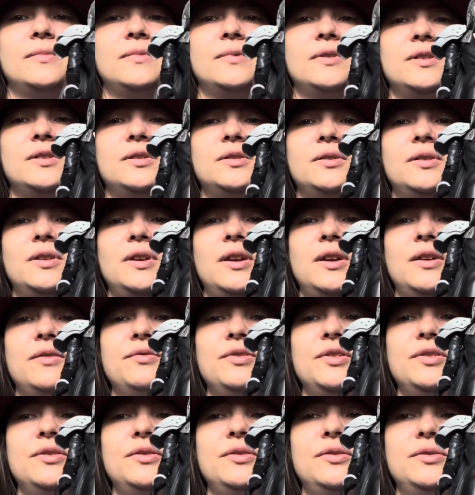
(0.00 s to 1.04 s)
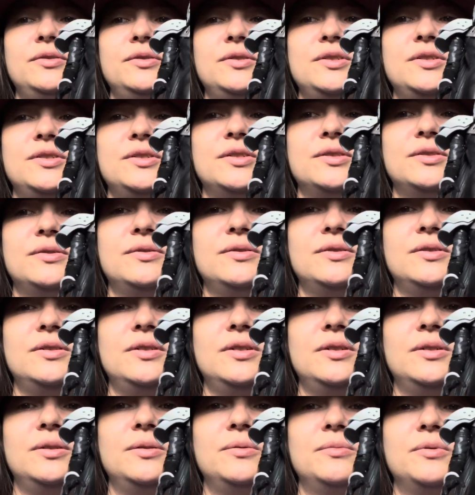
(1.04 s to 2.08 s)
so they have the little
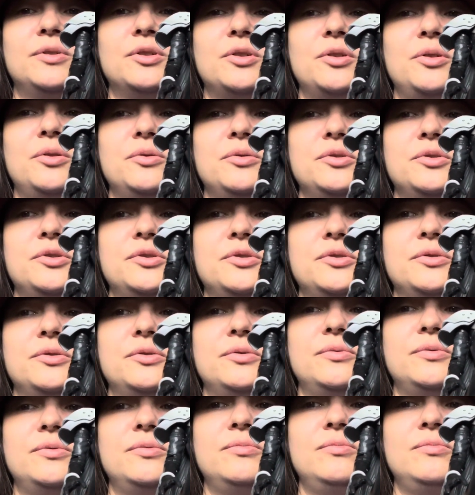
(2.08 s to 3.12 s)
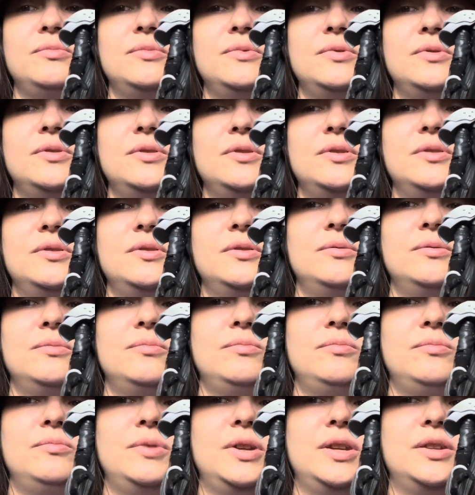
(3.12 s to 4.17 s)
the coats are
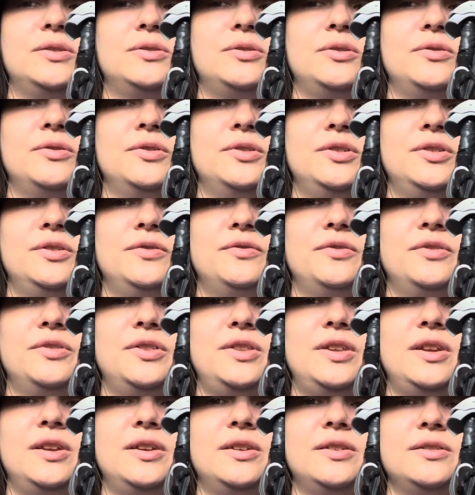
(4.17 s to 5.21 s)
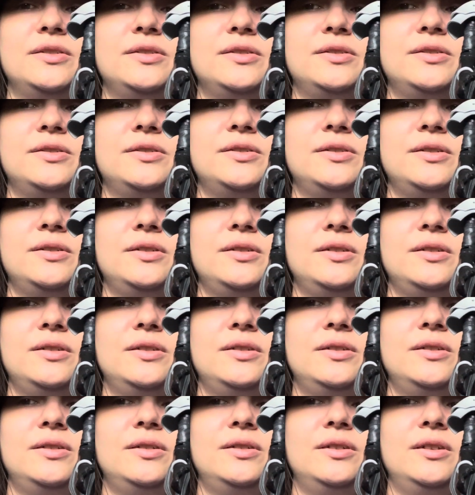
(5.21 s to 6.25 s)
based on the different things.
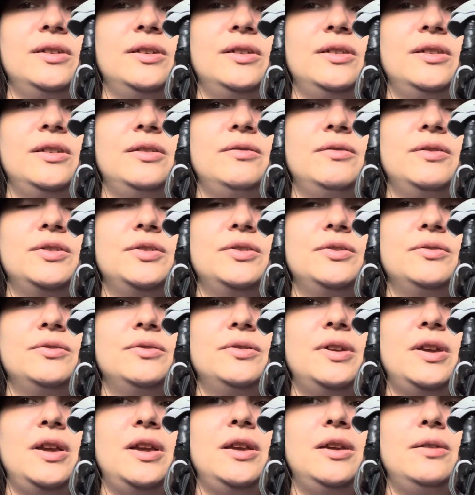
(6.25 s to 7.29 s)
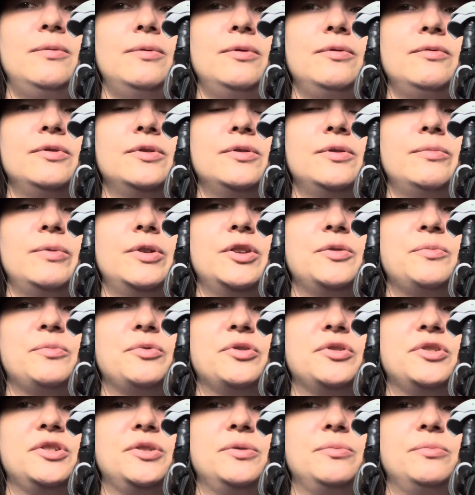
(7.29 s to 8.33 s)
Like the original game, it was a much more
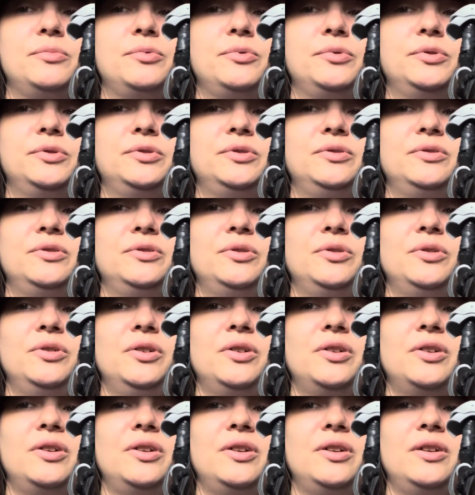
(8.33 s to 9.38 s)
simple look,